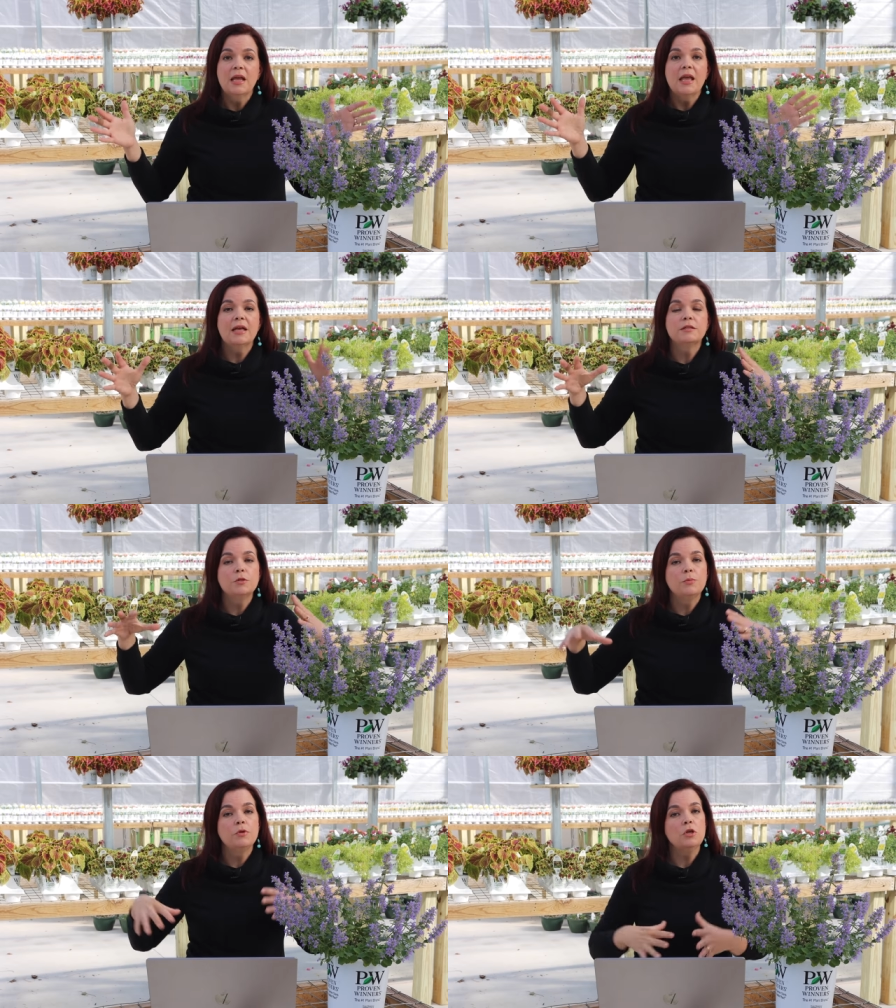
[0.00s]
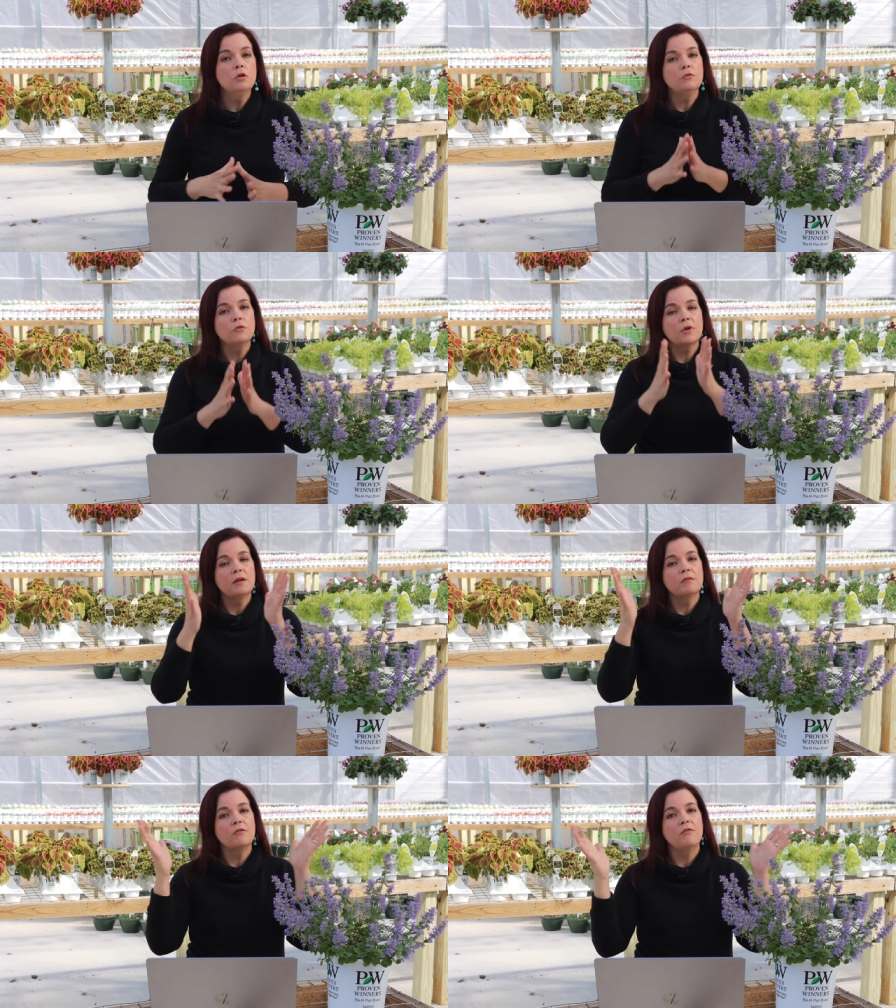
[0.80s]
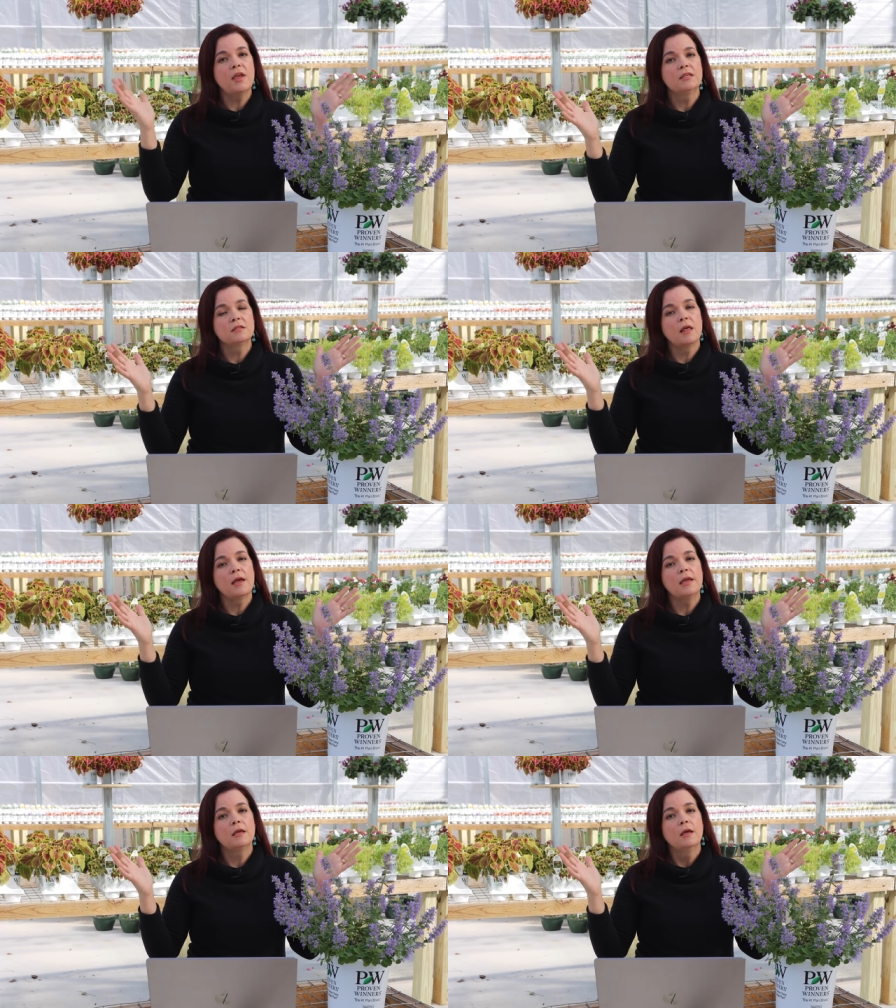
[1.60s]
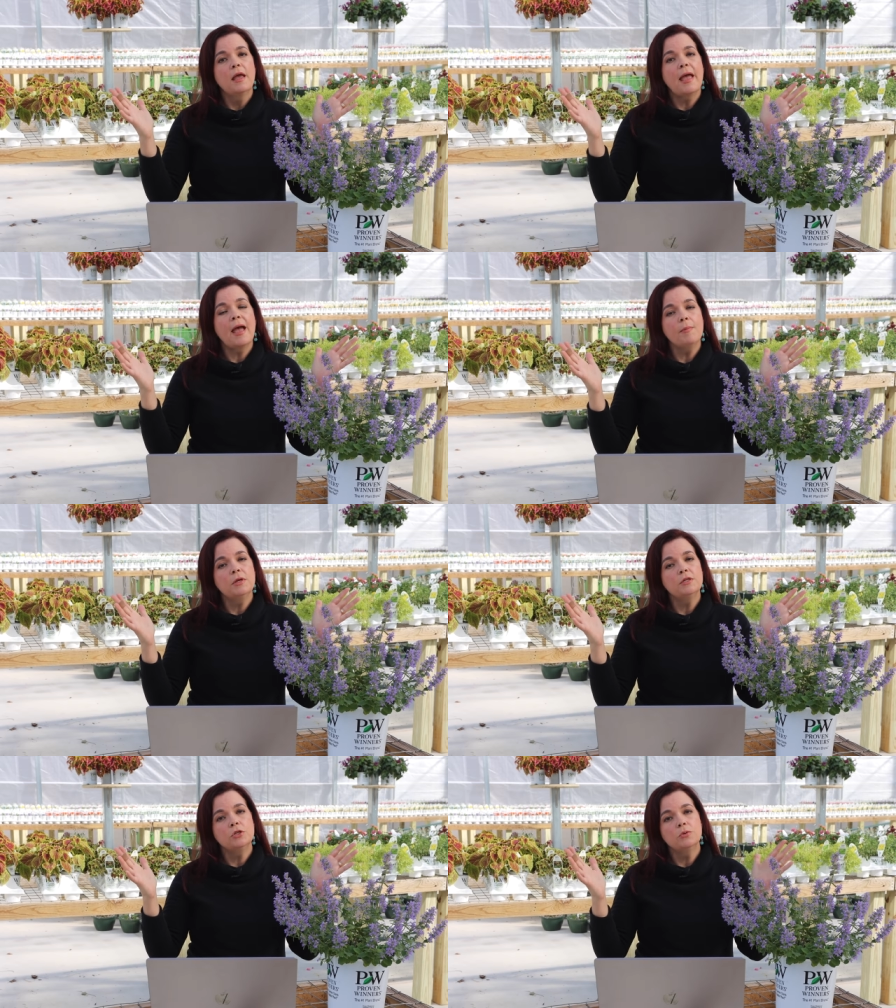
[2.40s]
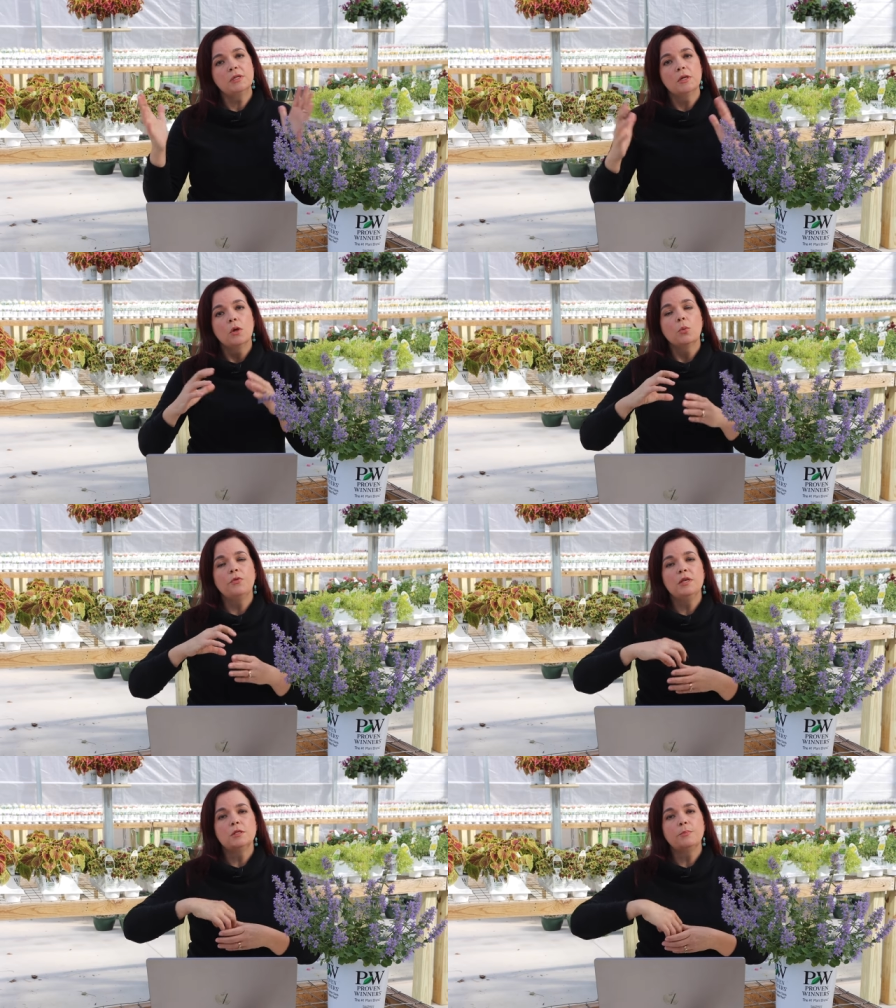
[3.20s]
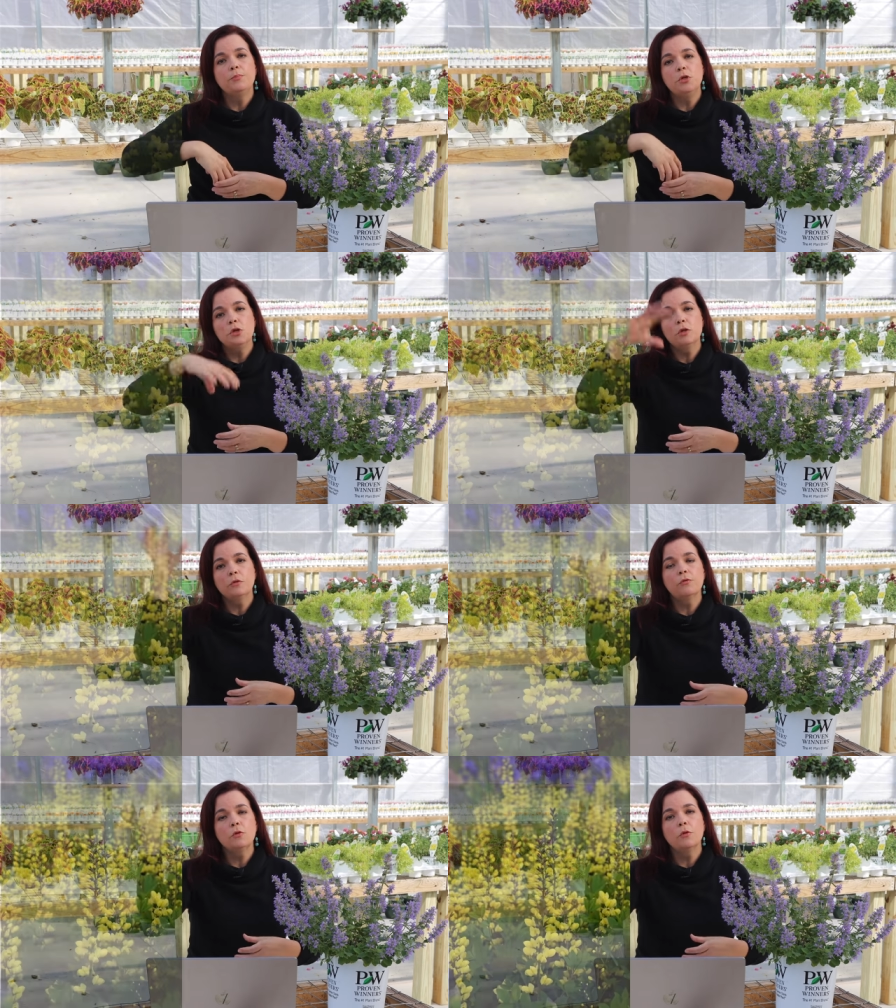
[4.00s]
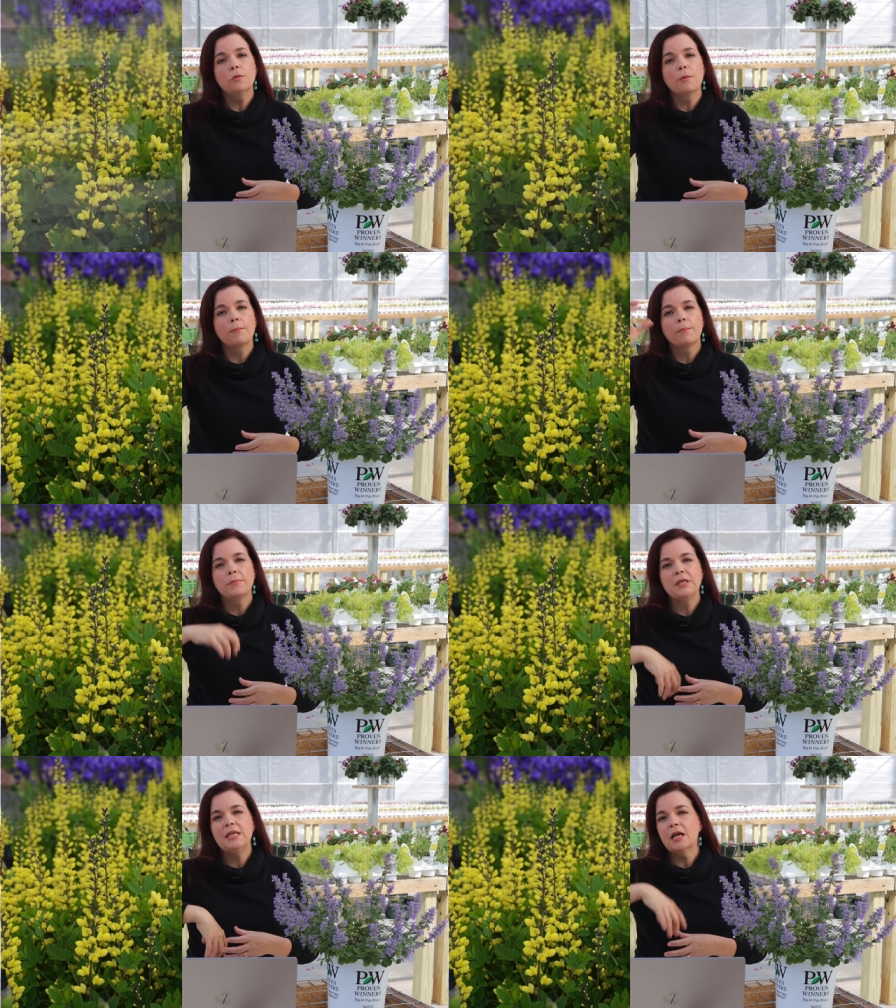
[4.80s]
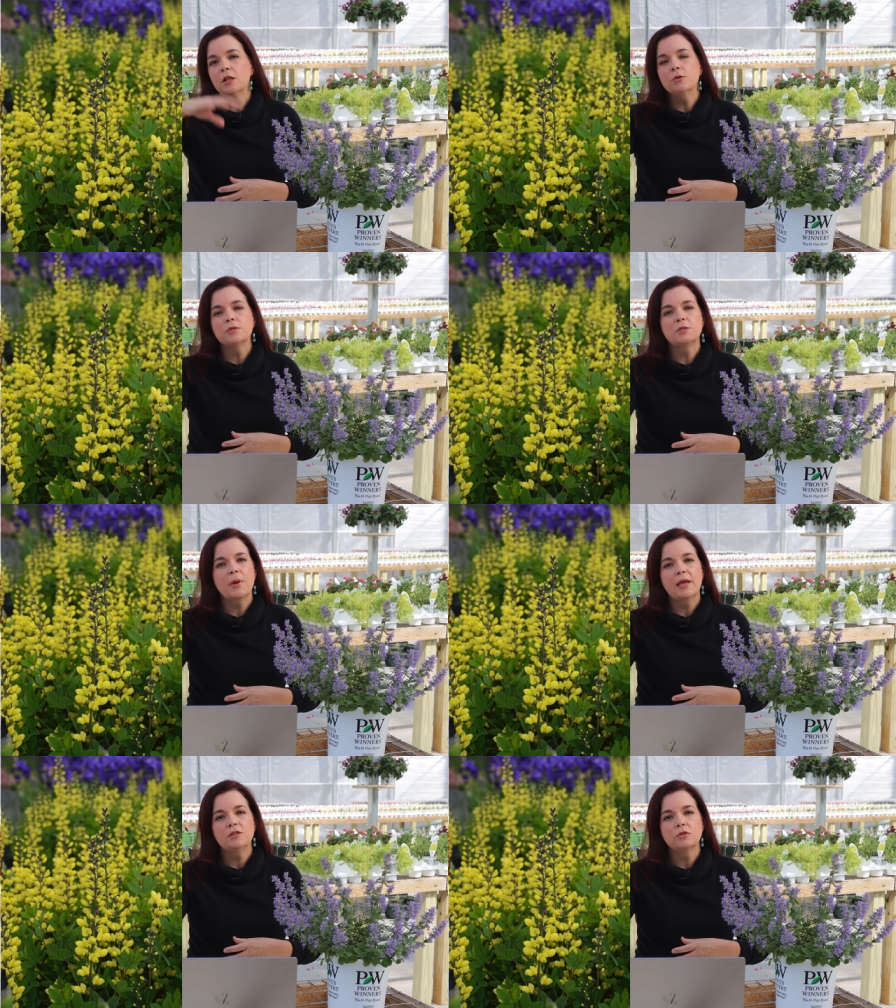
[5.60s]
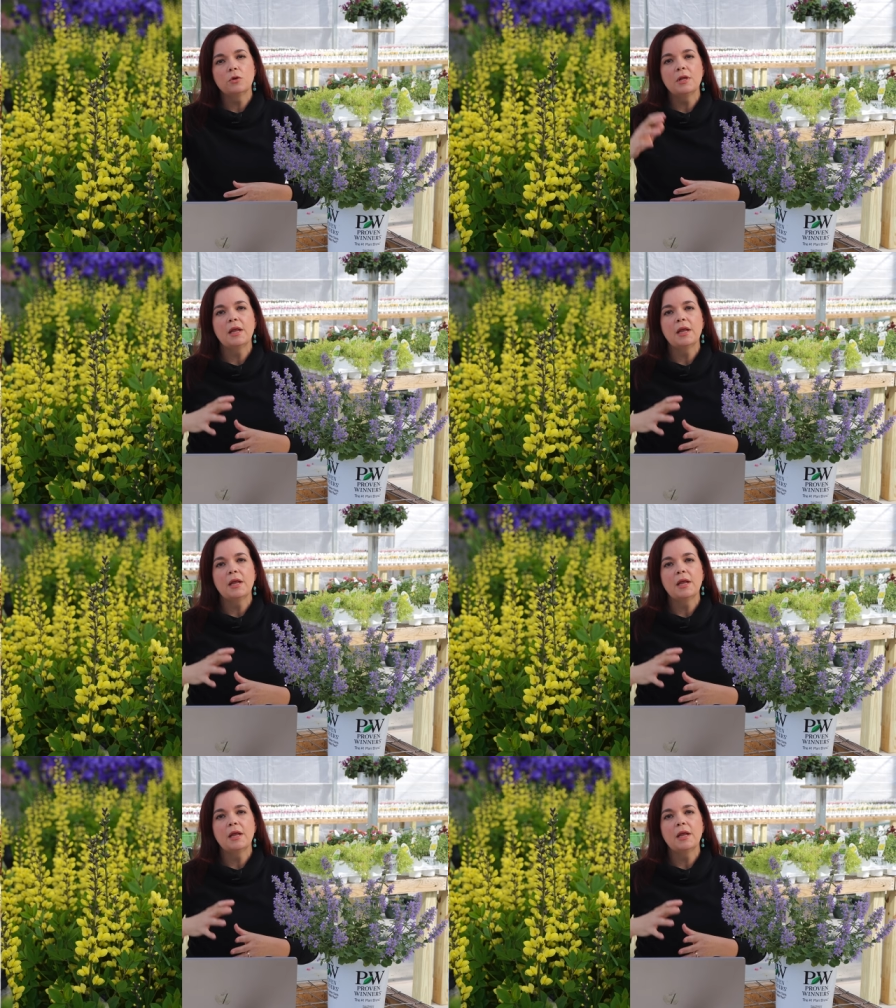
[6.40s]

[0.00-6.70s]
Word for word: Has this beautiful kind of a vase-like habit to it with these beautiful yellow spikes on it.